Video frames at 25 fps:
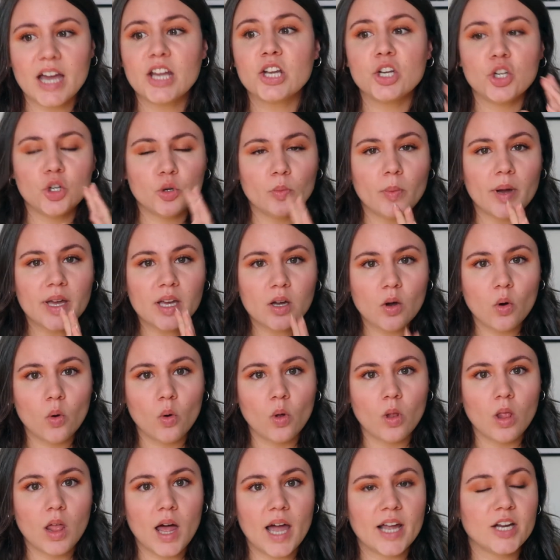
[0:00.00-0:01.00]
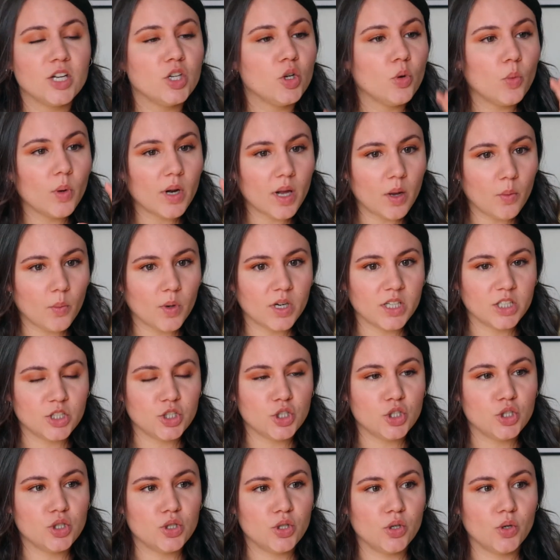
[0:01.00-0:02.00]
I knew my goal. I knew what I
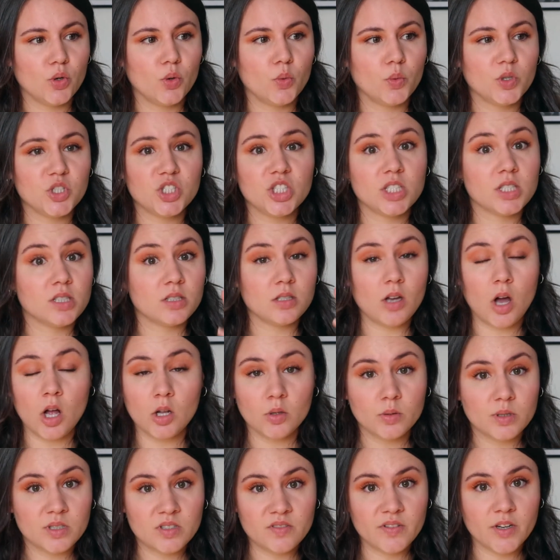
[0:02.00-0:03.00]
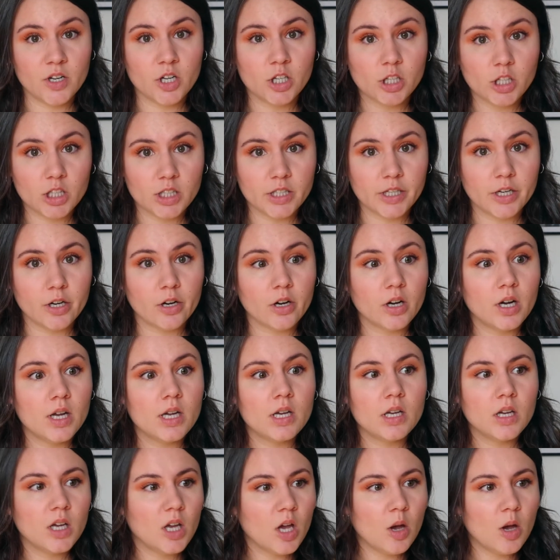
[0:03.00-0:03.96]
wanted to do, which is always very clear,